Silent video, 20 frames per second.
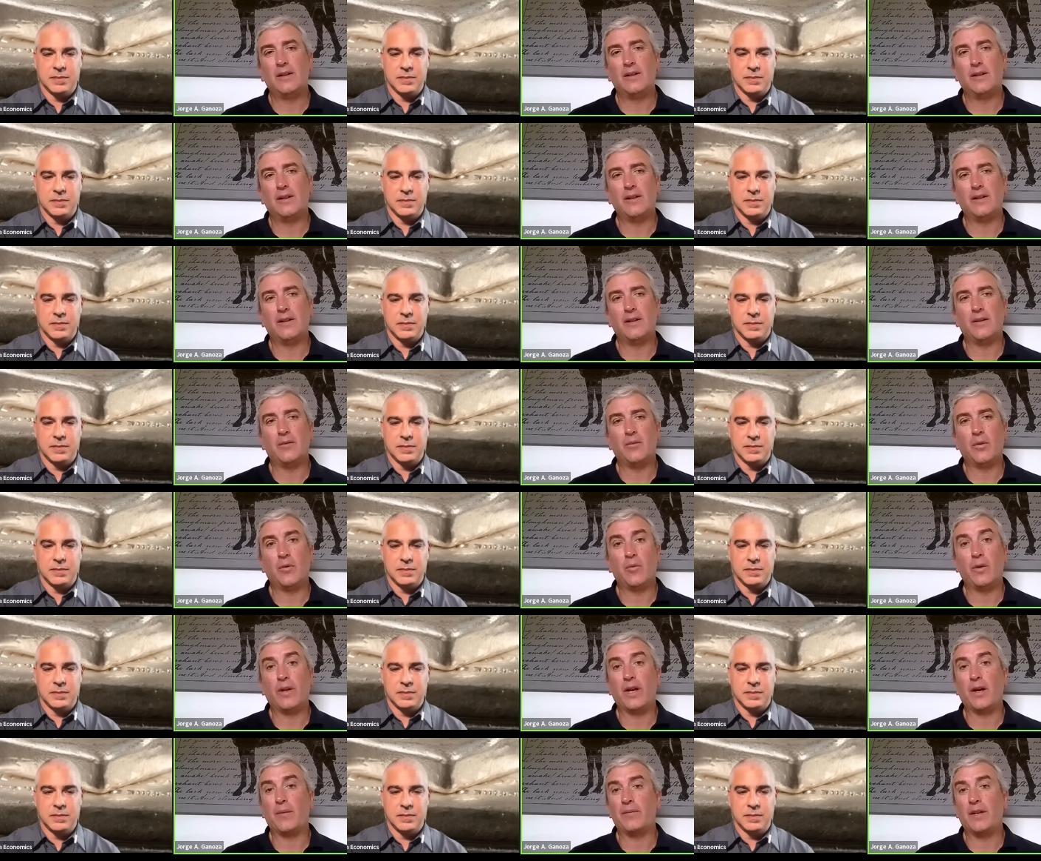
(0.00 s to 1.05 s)
Speaker 1: uh,
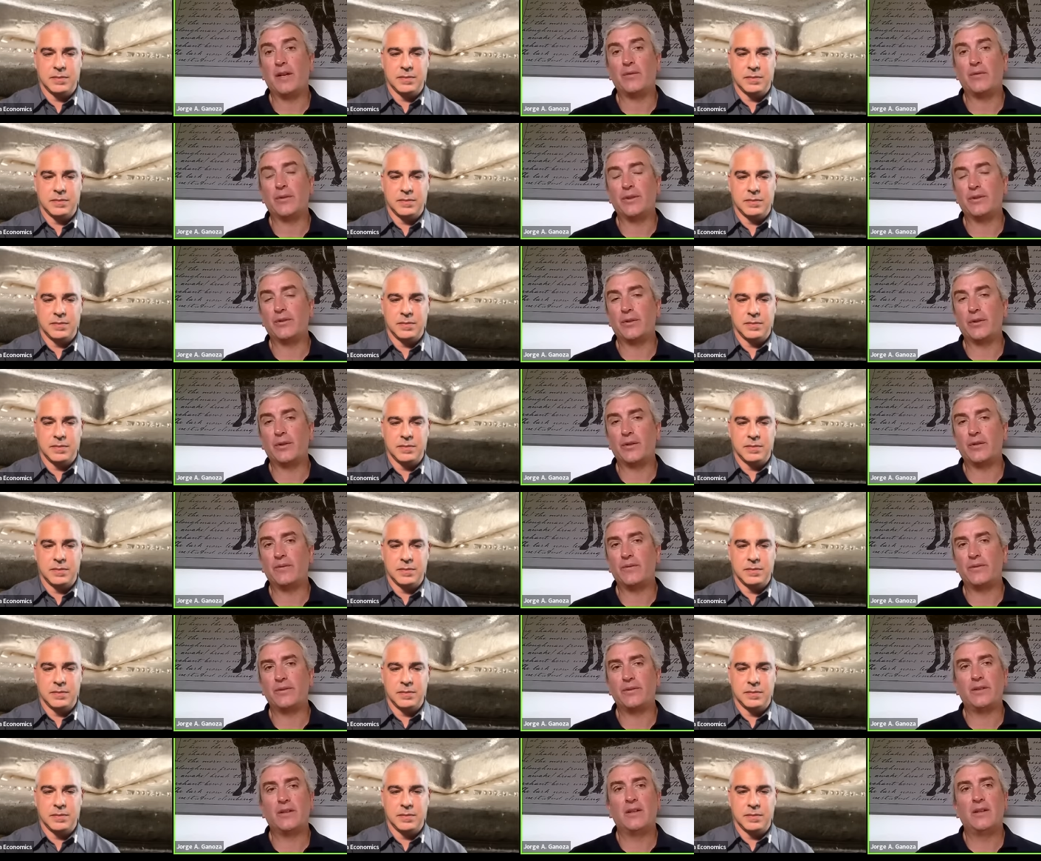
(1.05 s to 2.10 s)
when we update
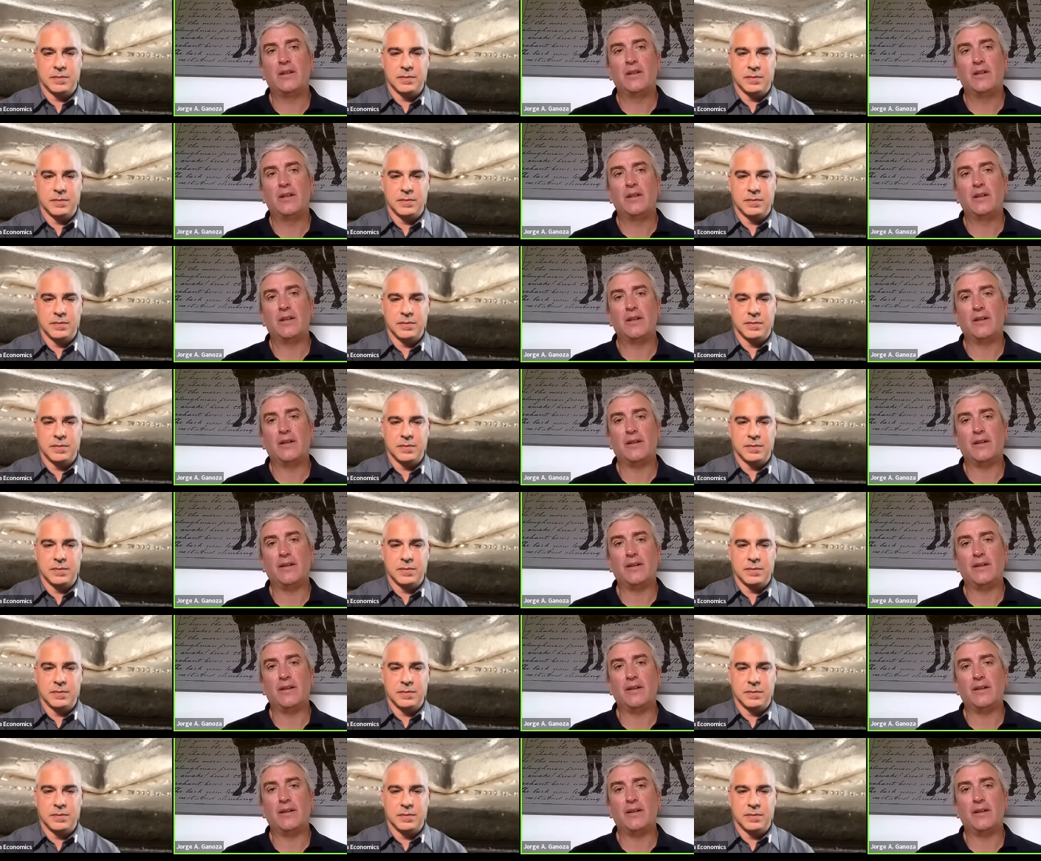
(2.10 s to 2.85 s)
reserves, uh,